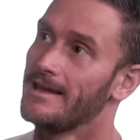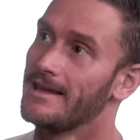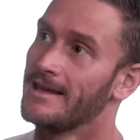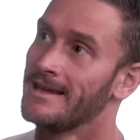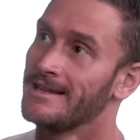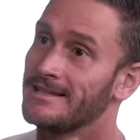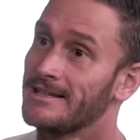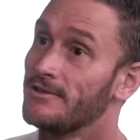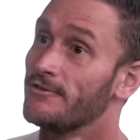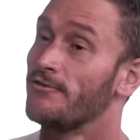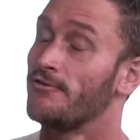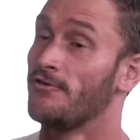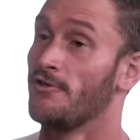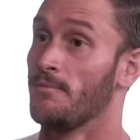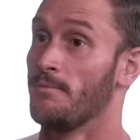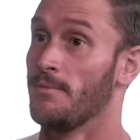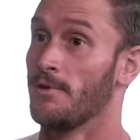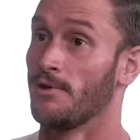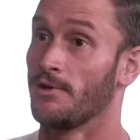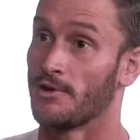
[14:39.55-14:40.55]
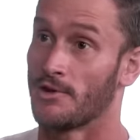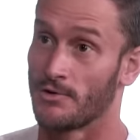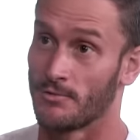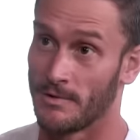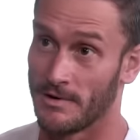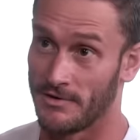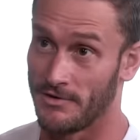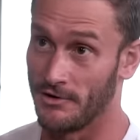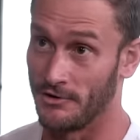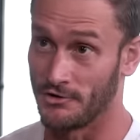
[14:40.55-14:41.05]
isn't familiar
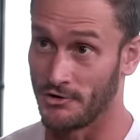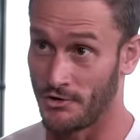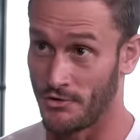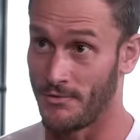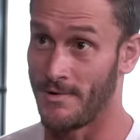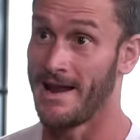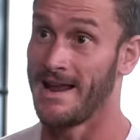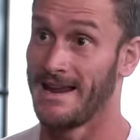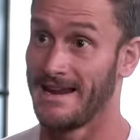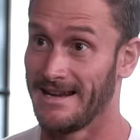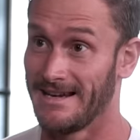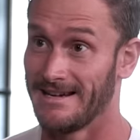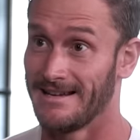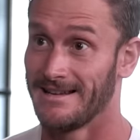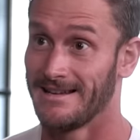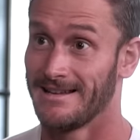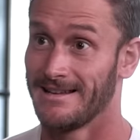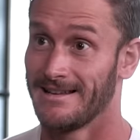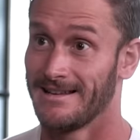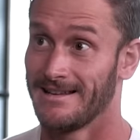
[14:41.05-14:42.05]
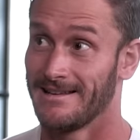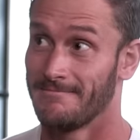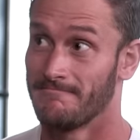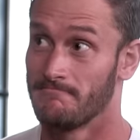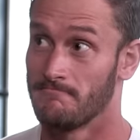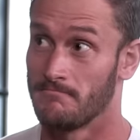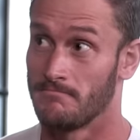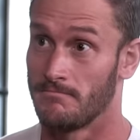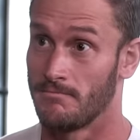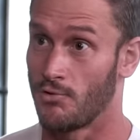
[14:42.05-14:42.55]
with the terrain,
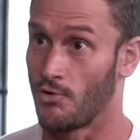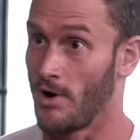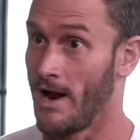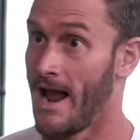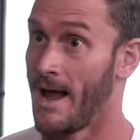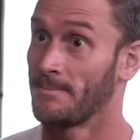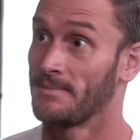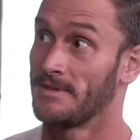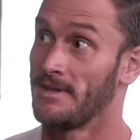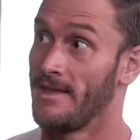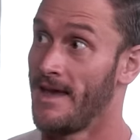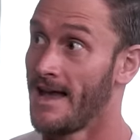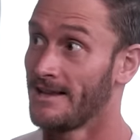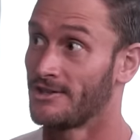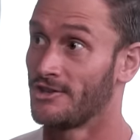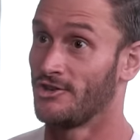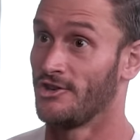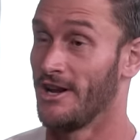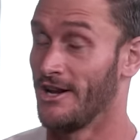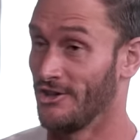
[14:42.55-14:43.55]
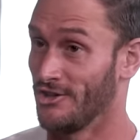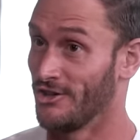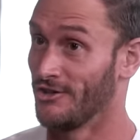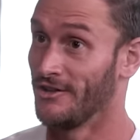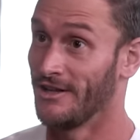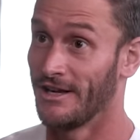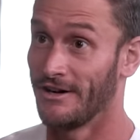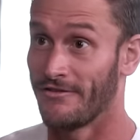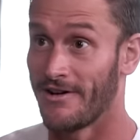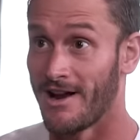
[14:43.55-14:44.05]
perhaps that's changing
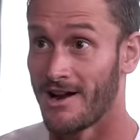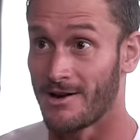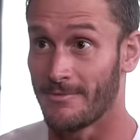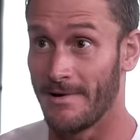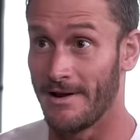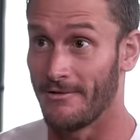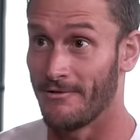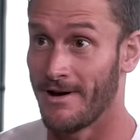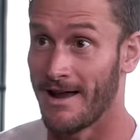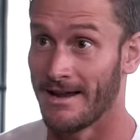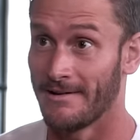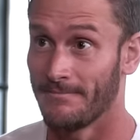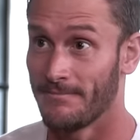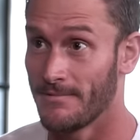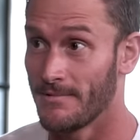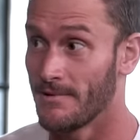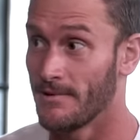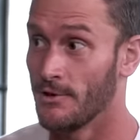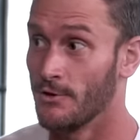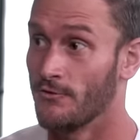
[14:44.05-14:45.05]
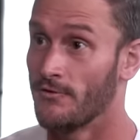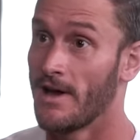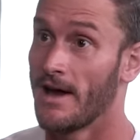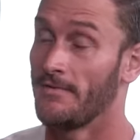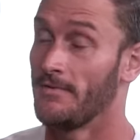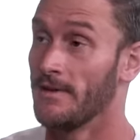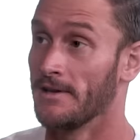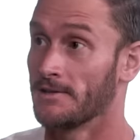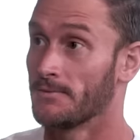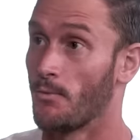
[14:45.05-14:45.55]
the environment, right? Yeah. You've
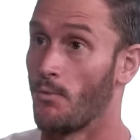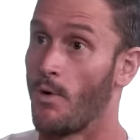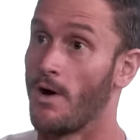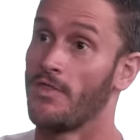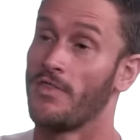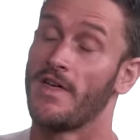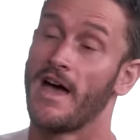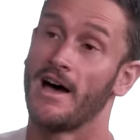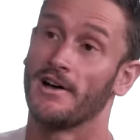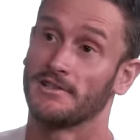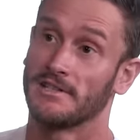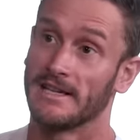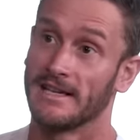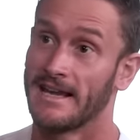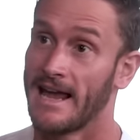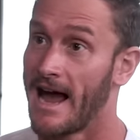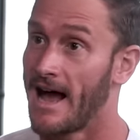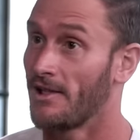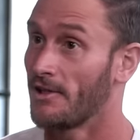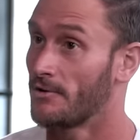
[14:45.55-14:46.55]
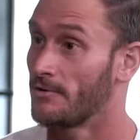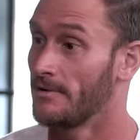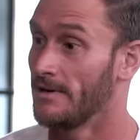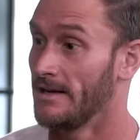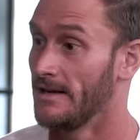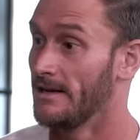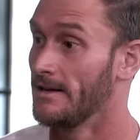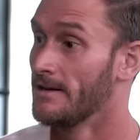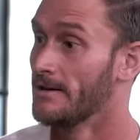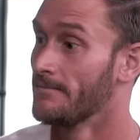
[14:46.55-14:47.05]
got this 1,000
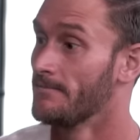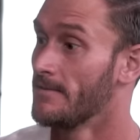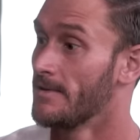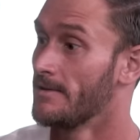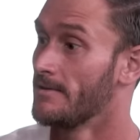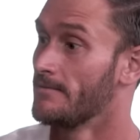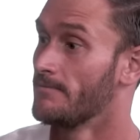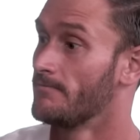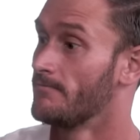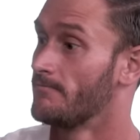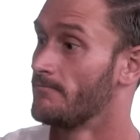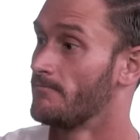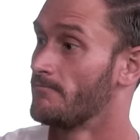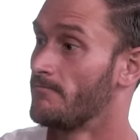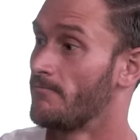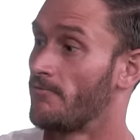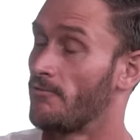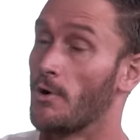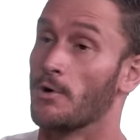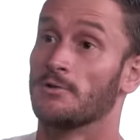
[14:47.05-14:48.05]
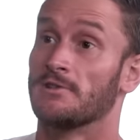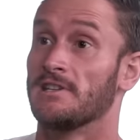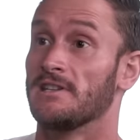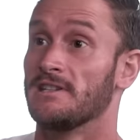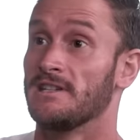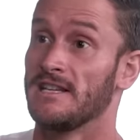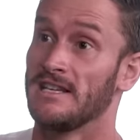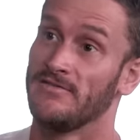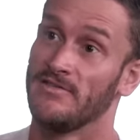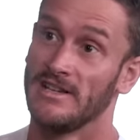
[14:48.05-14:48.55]
calorie
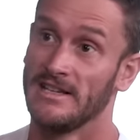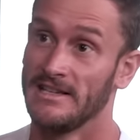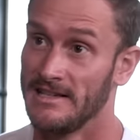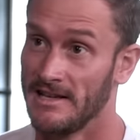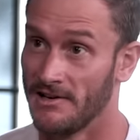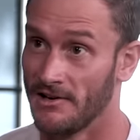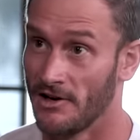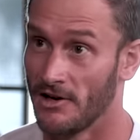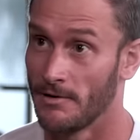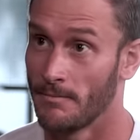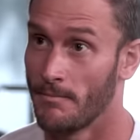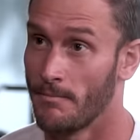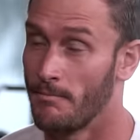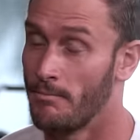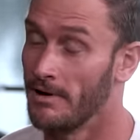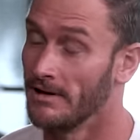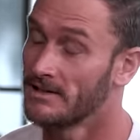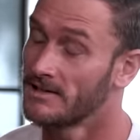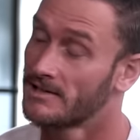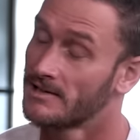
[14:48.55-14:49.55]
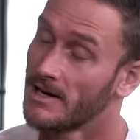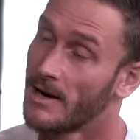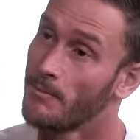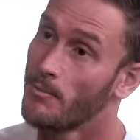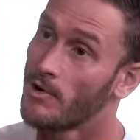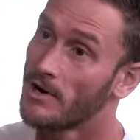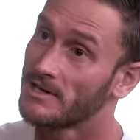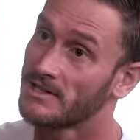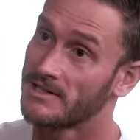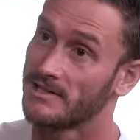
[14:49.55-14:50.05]
frozen TV dinner, but
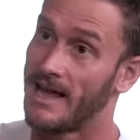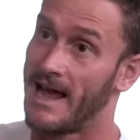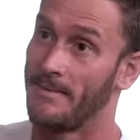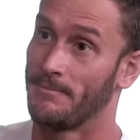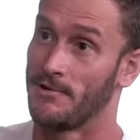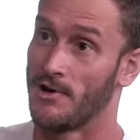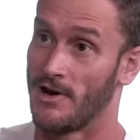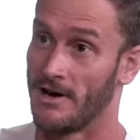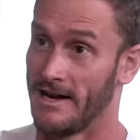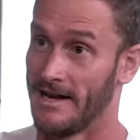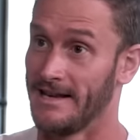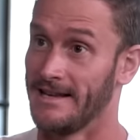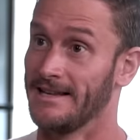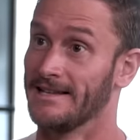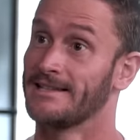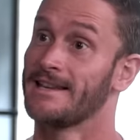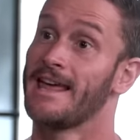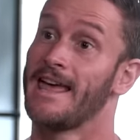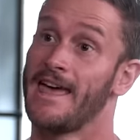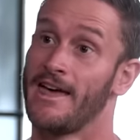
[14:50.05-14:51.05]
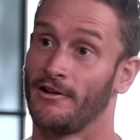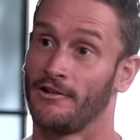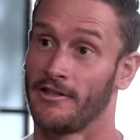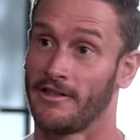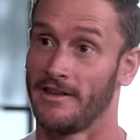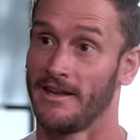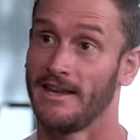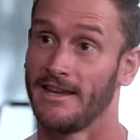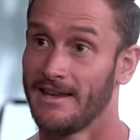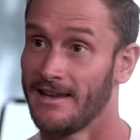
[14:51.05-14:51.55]
somewhere slapped on it is
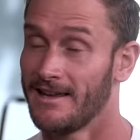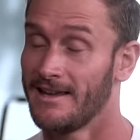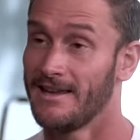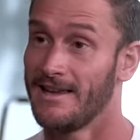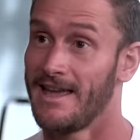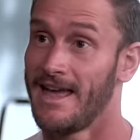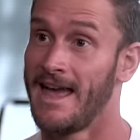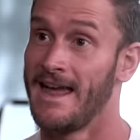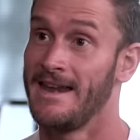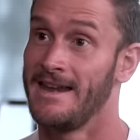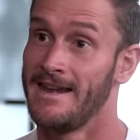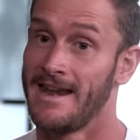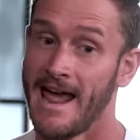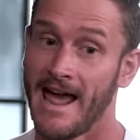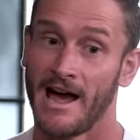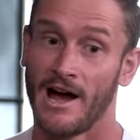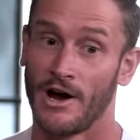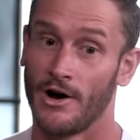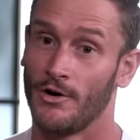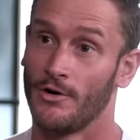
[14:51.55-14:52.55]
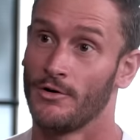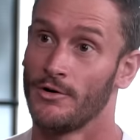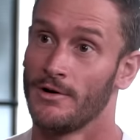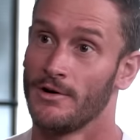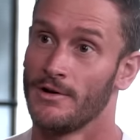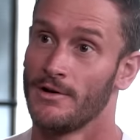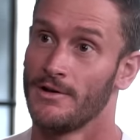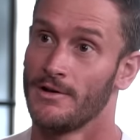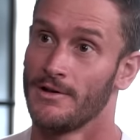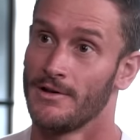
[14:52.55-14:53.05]
healthy. And now,
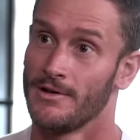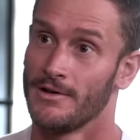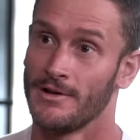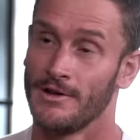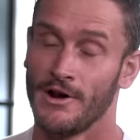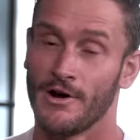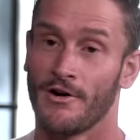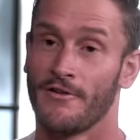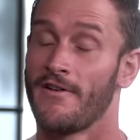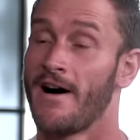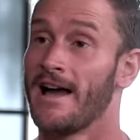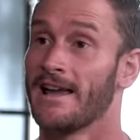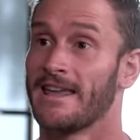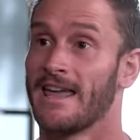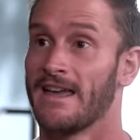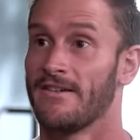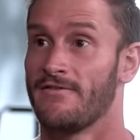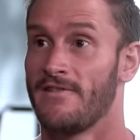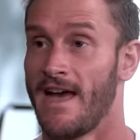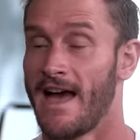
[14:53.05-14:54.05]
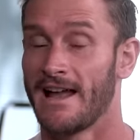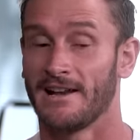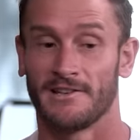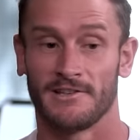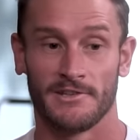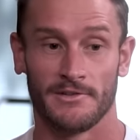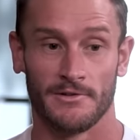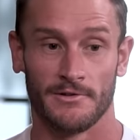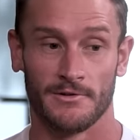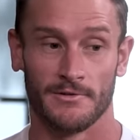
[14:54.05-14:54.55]
you know, if I gave that
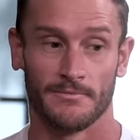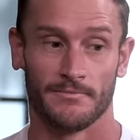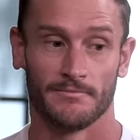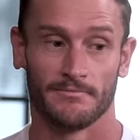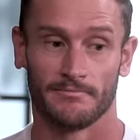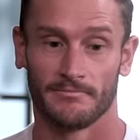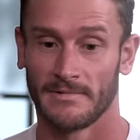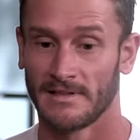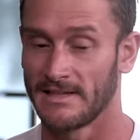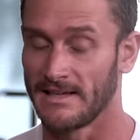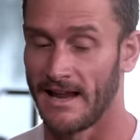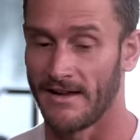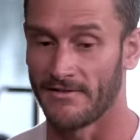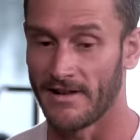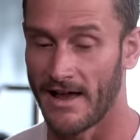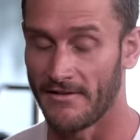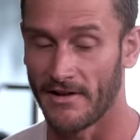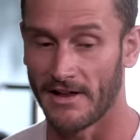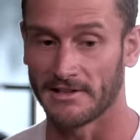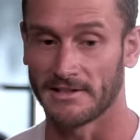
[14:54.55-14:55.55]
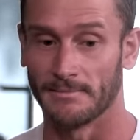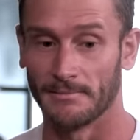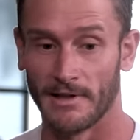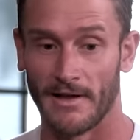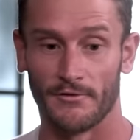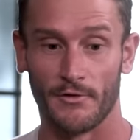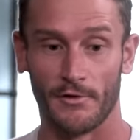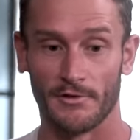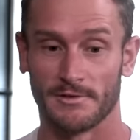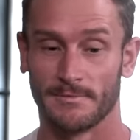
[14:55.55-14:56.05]
to let's say I've, I've got some
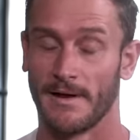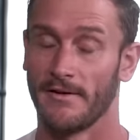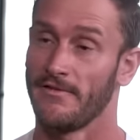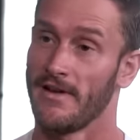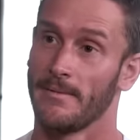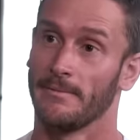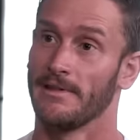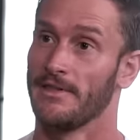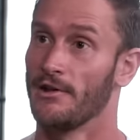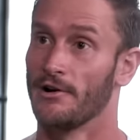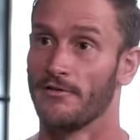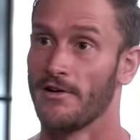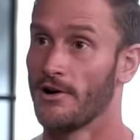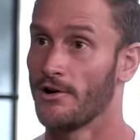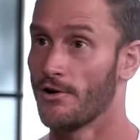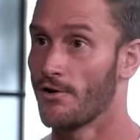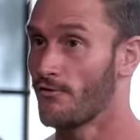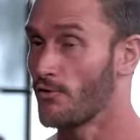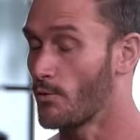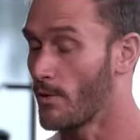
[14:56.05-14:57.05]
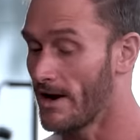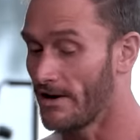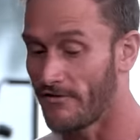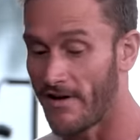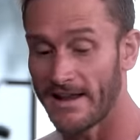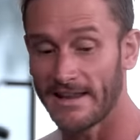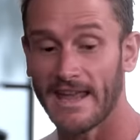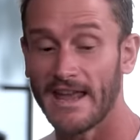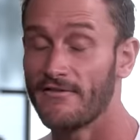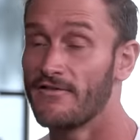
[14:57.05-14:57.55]
loved ones in my family that are very overweight. If
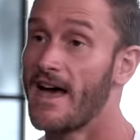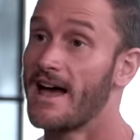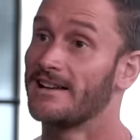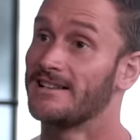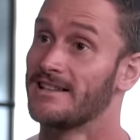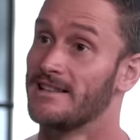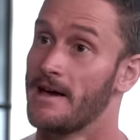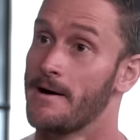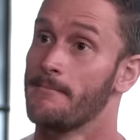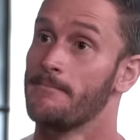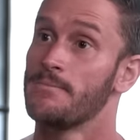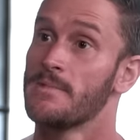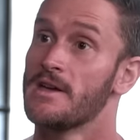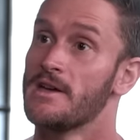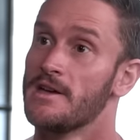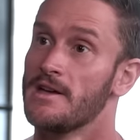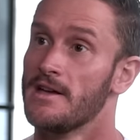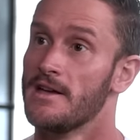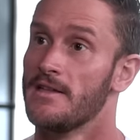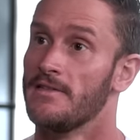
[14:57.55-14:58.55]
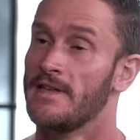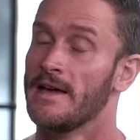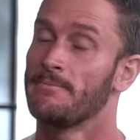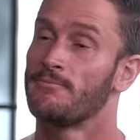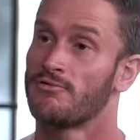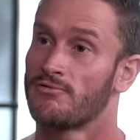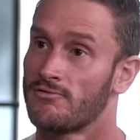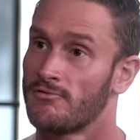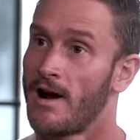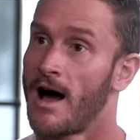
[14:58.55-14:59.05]
I gave that to them, they
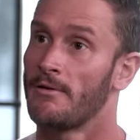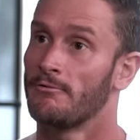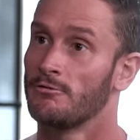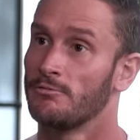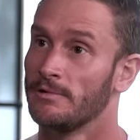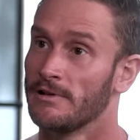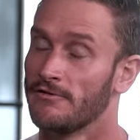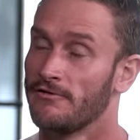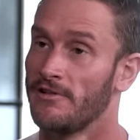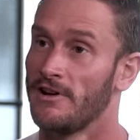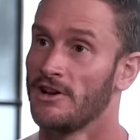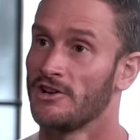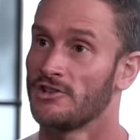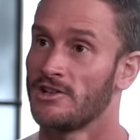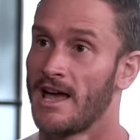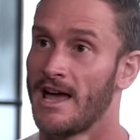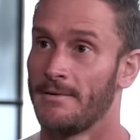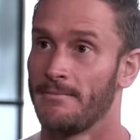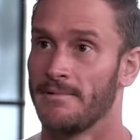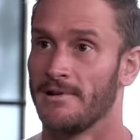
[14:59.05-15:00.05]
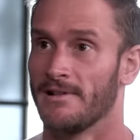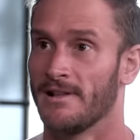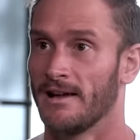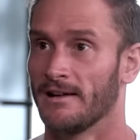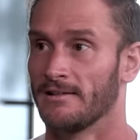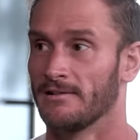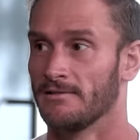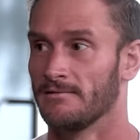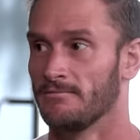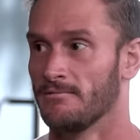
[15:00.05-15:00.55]
probably finish that and be
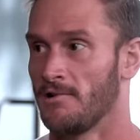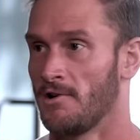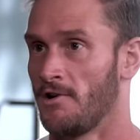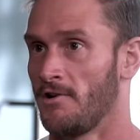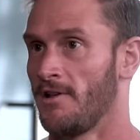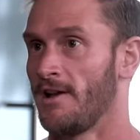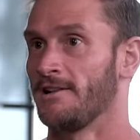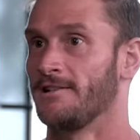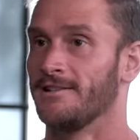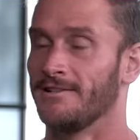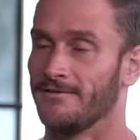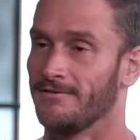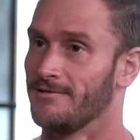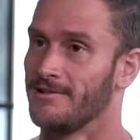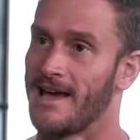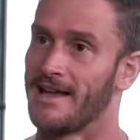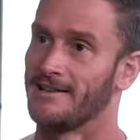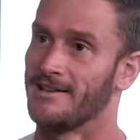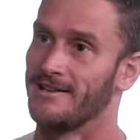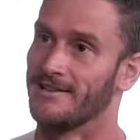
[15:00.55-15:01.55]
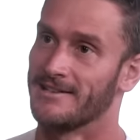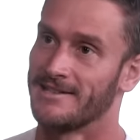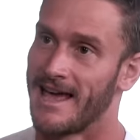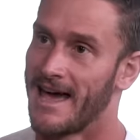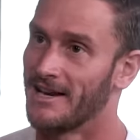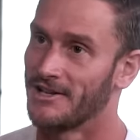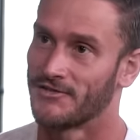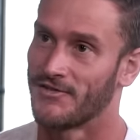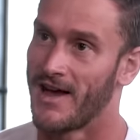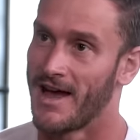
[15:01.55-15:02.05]
like, oh that didn't that didn't
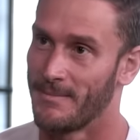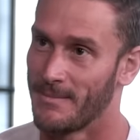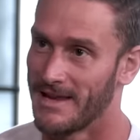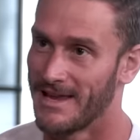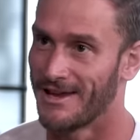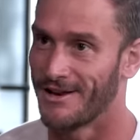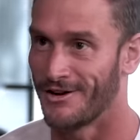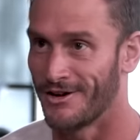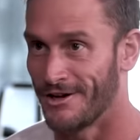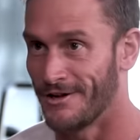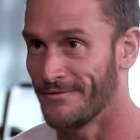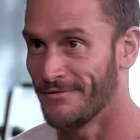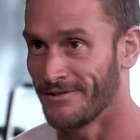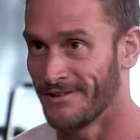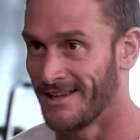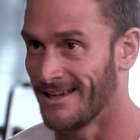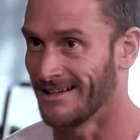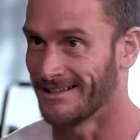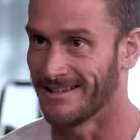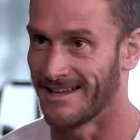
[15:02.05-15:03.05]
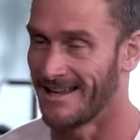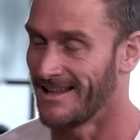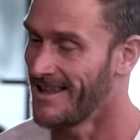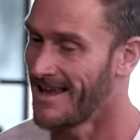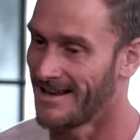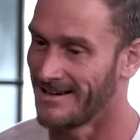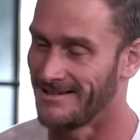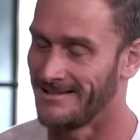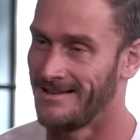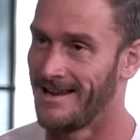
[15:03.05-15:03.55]
satisfy me at all yeah. like that
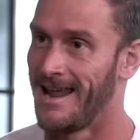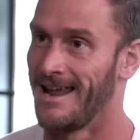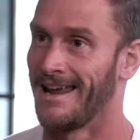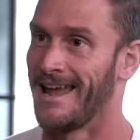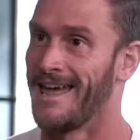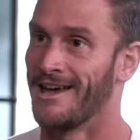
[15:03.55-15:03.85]
that dang